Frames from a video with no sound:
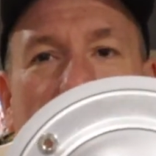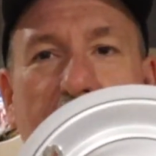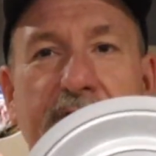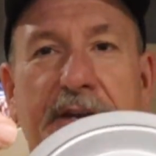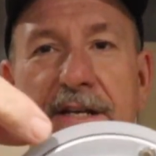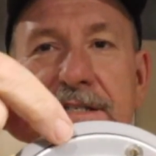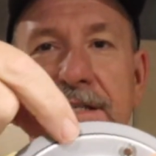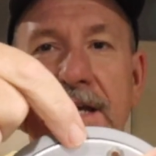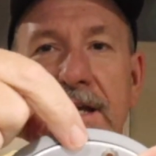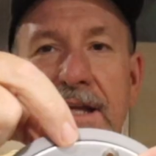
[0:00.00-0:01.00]
So you can
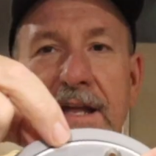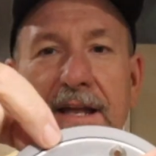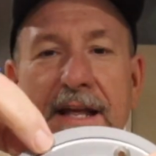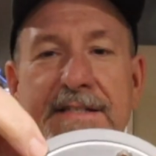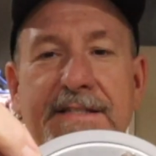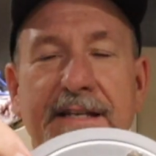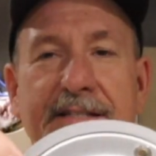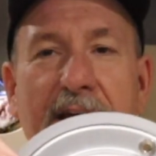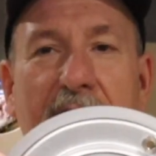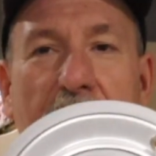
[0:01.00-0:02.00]
see it
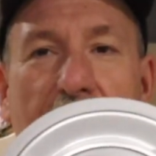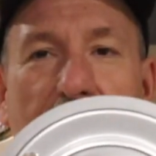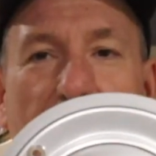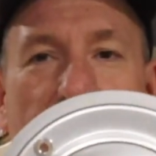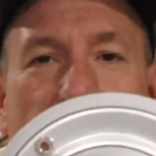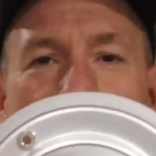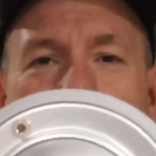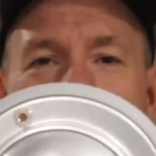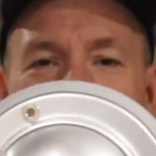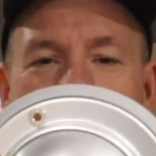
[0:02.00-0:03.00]
sticks out a little further.
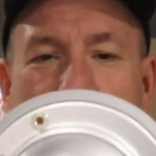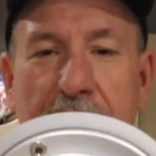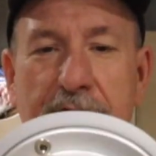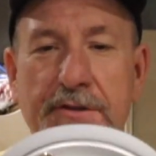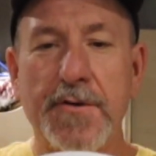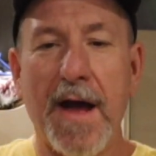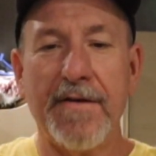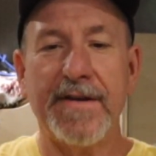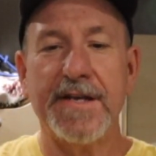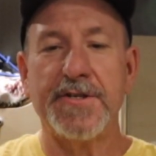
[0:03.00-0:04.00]
So if you do
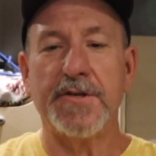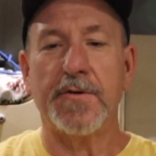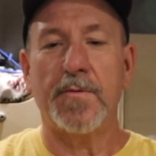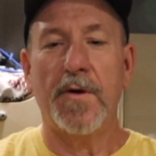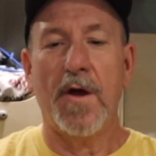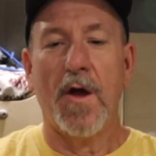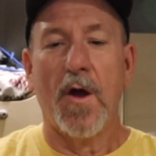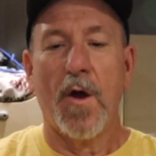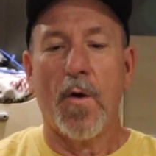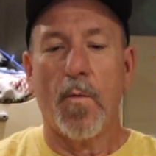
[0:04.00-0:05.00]
have an issue
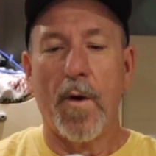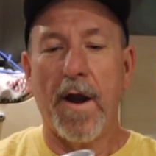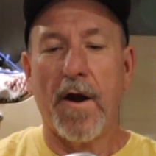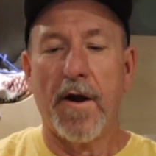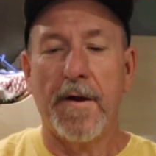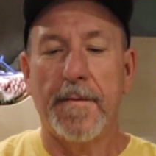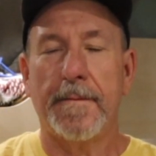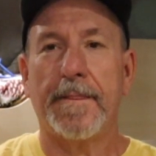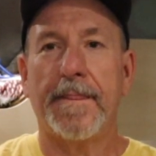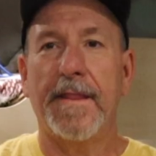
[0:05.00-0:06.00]
where
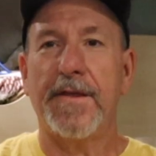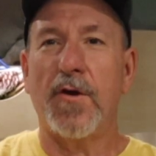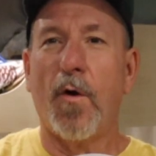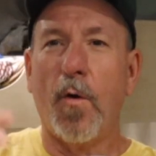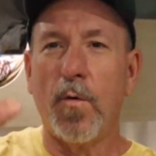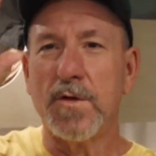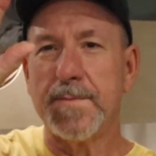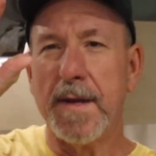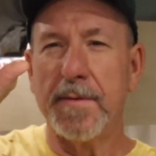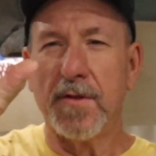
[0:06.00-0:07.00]
your hole is
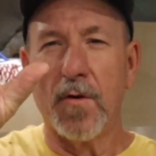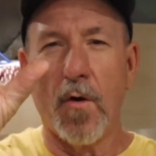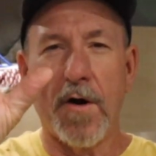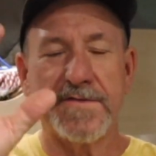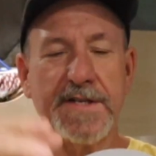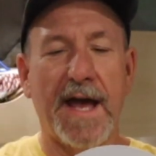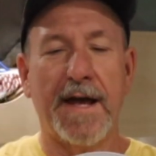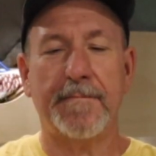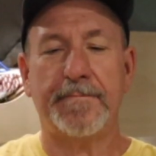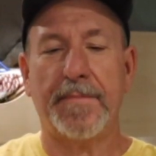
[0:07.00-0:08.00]
maybe a little
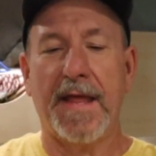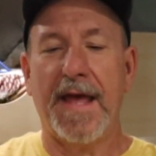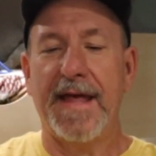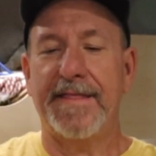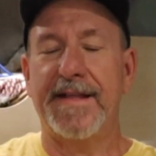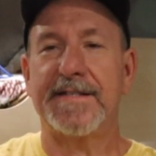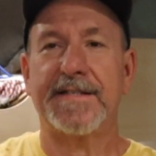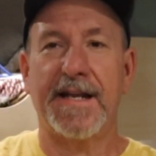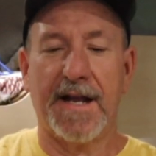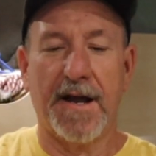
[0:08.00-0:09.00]
offset, this is
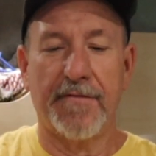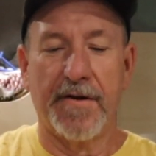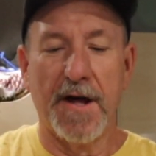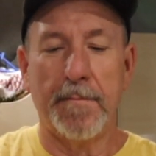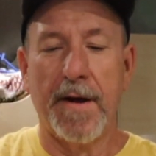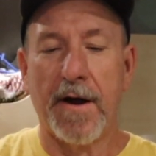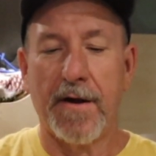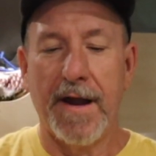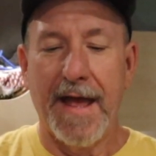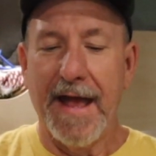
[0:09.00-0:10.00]
gonna cover it up
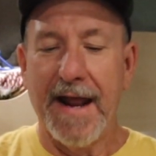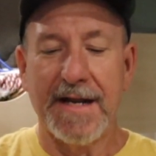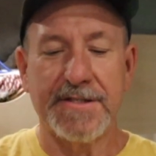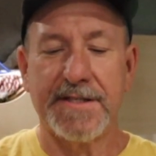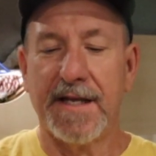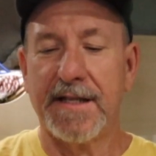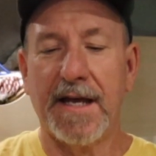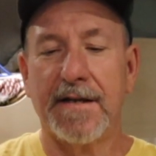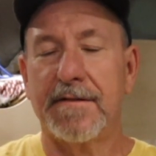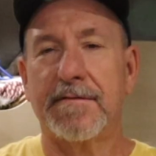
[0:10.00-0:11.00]
better, and I just think
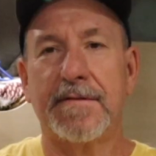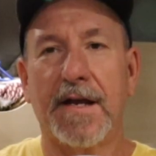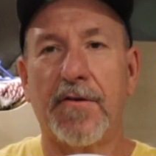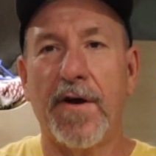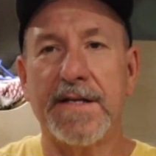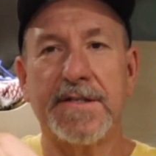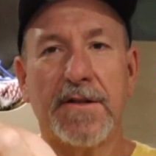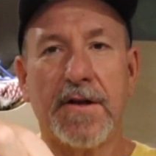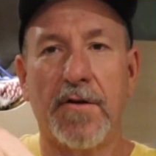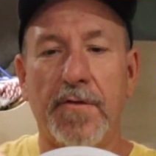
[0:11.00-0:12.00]
that gray
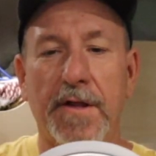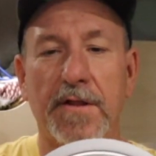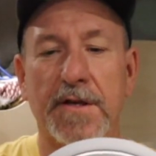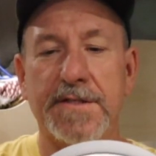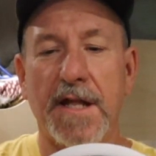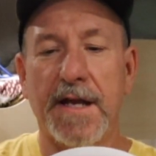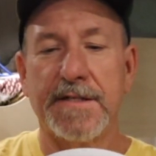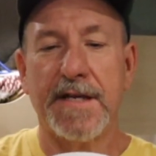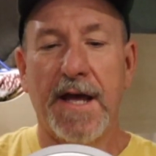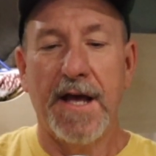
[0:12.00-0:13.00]
silicone really looks
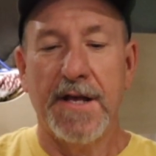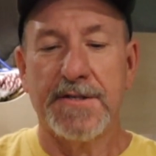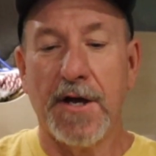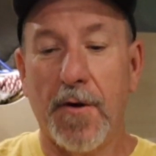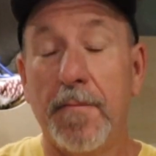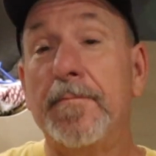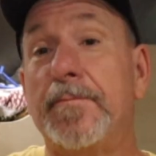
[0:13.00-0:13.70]
nice. So